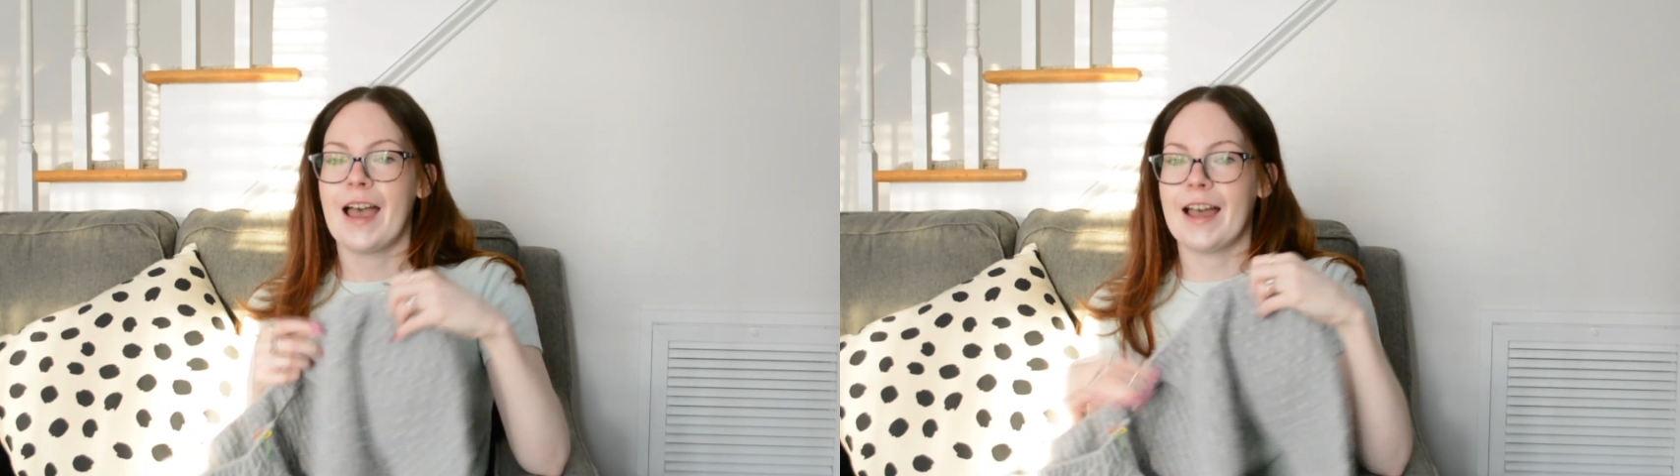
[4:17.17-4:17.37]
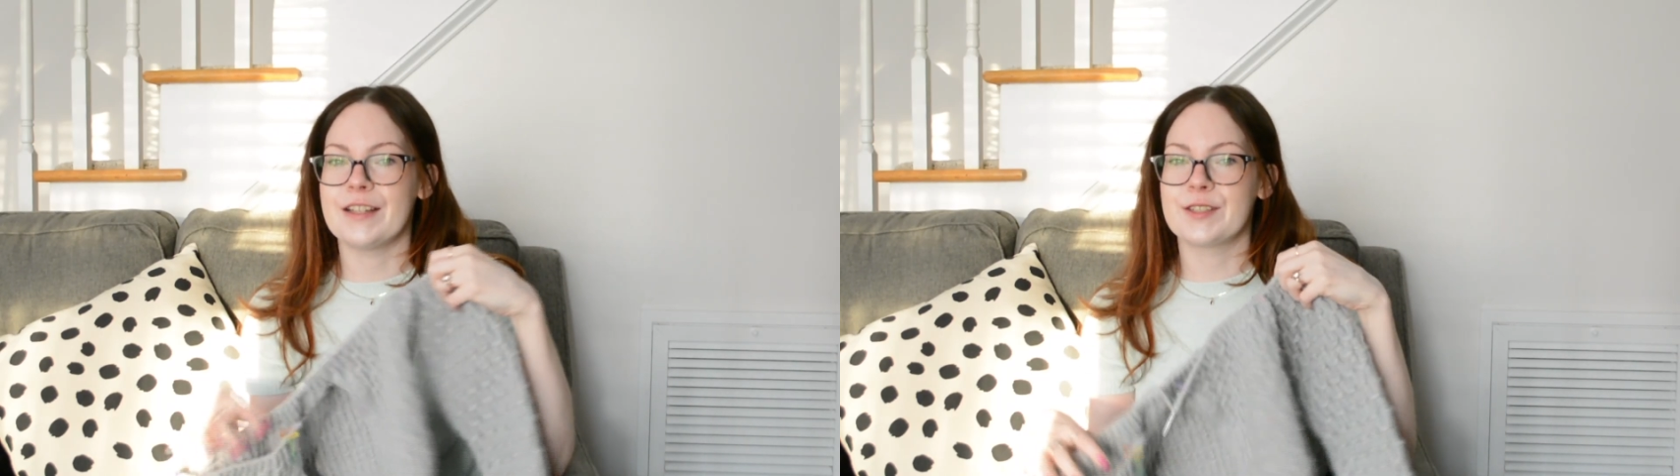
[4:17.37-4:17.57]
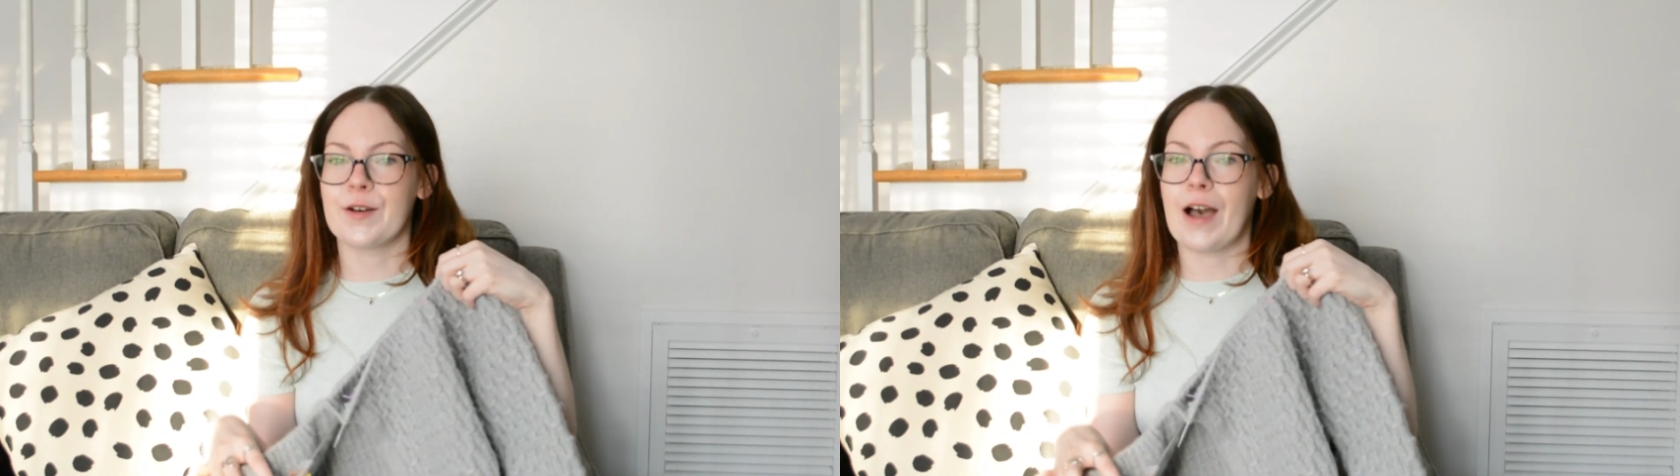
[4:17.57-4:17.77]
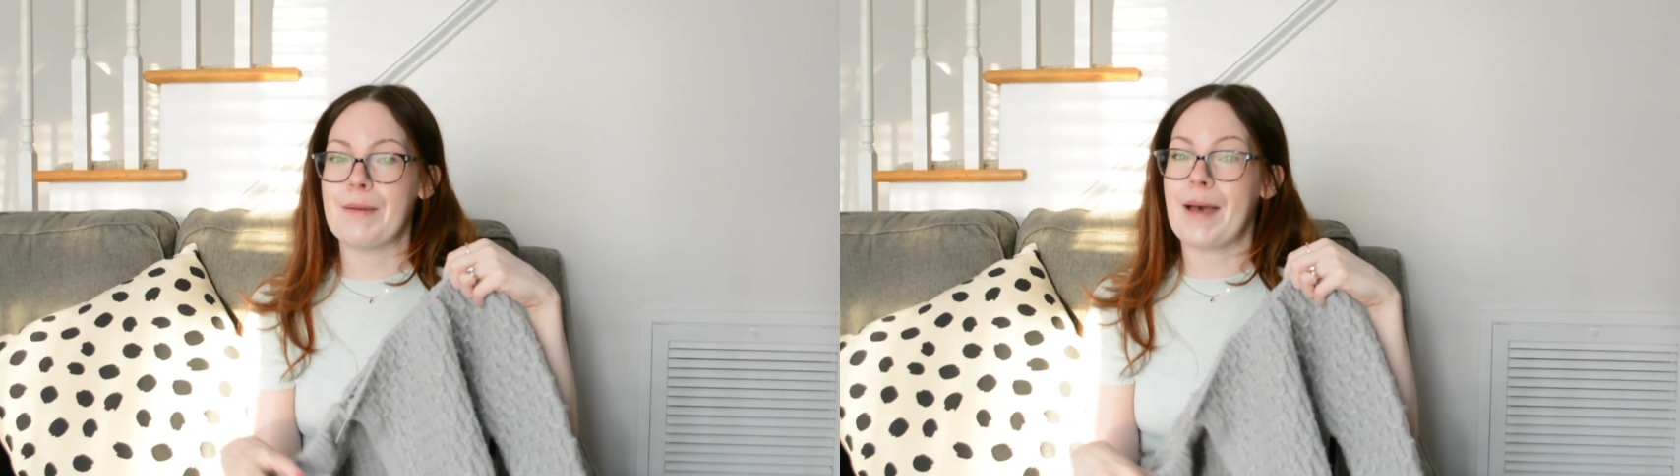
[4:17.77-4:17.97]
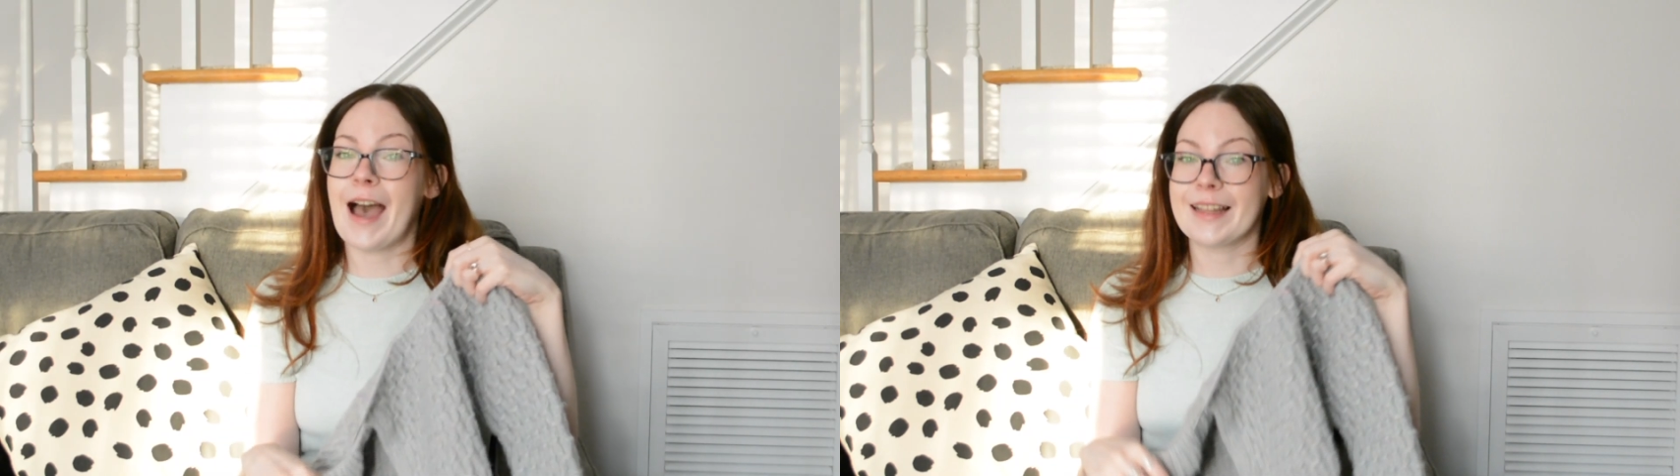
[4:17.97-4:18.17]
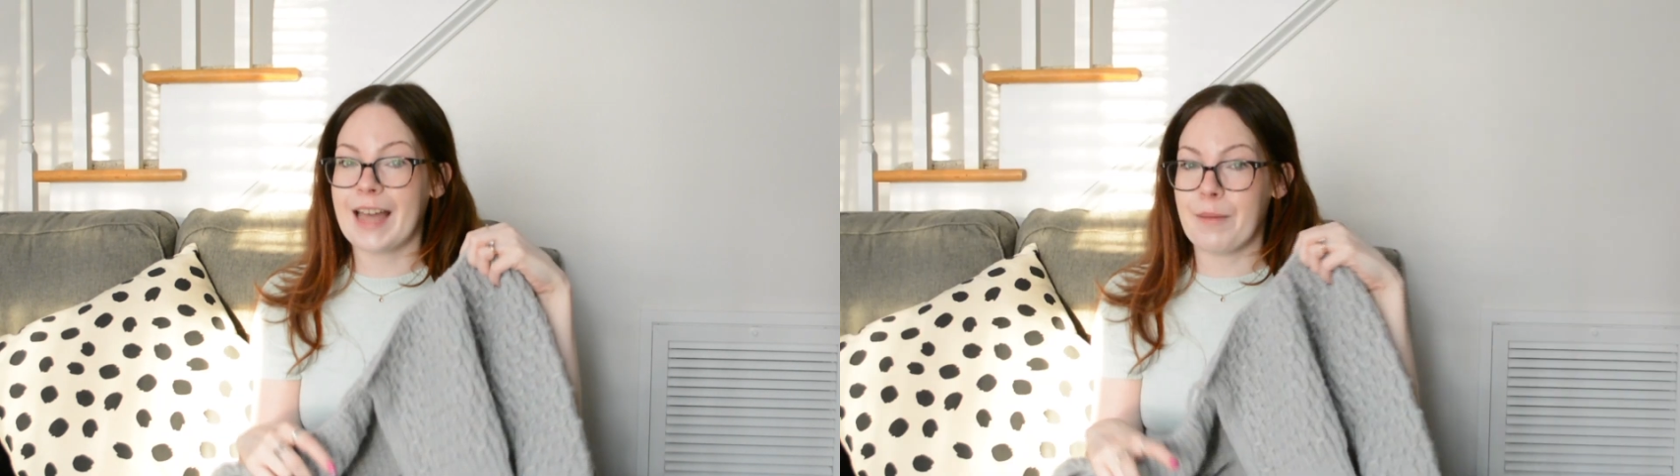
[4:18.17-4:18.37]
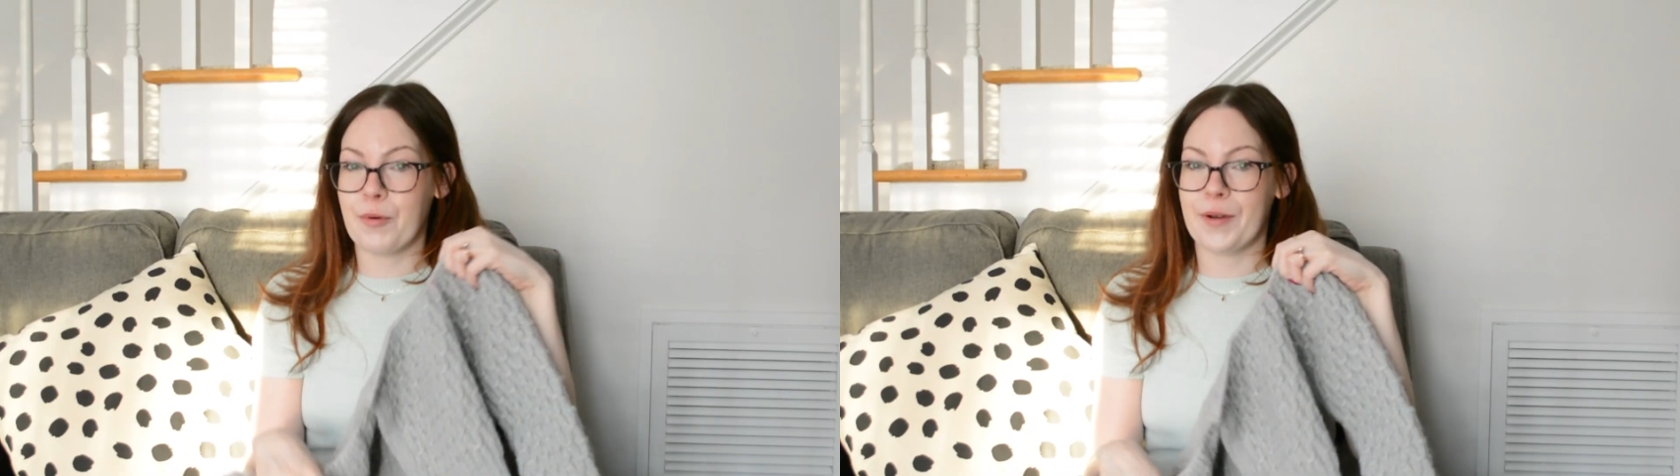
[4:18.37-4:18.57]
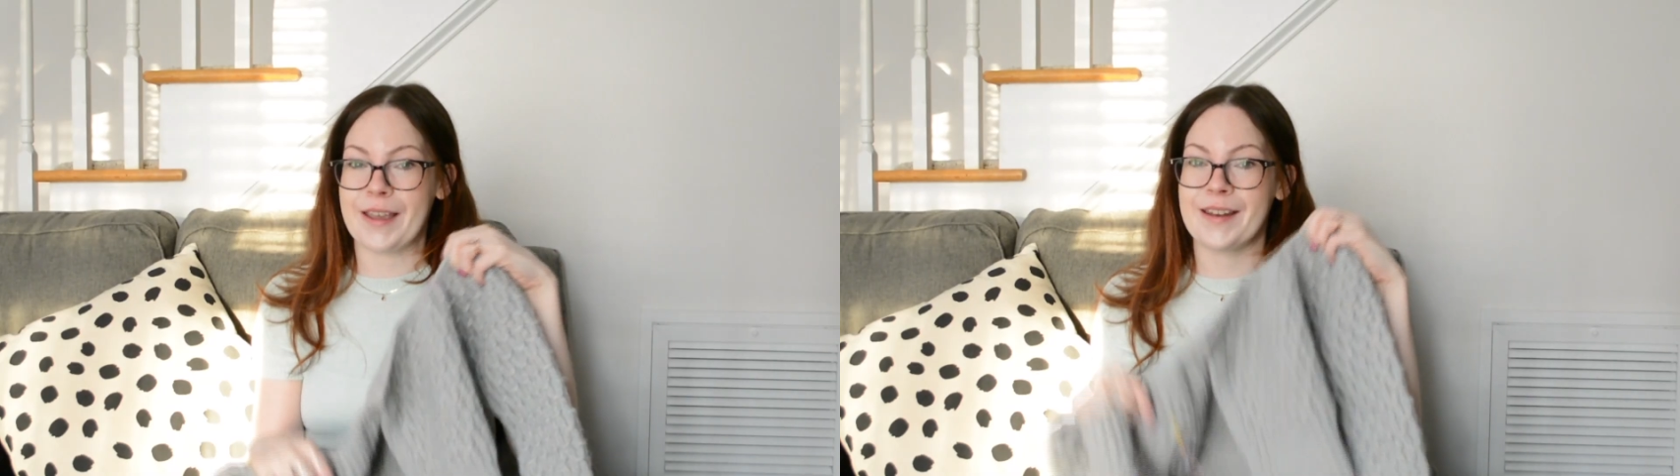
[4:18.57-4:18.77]
And so I'm at that
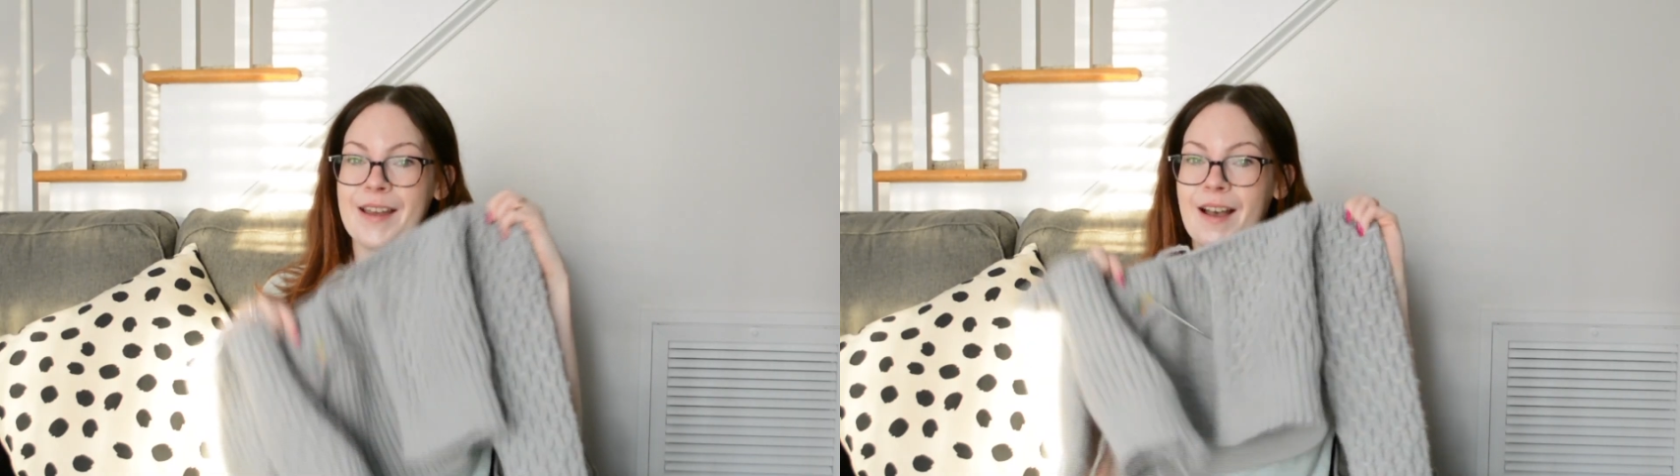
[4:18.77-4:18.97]
point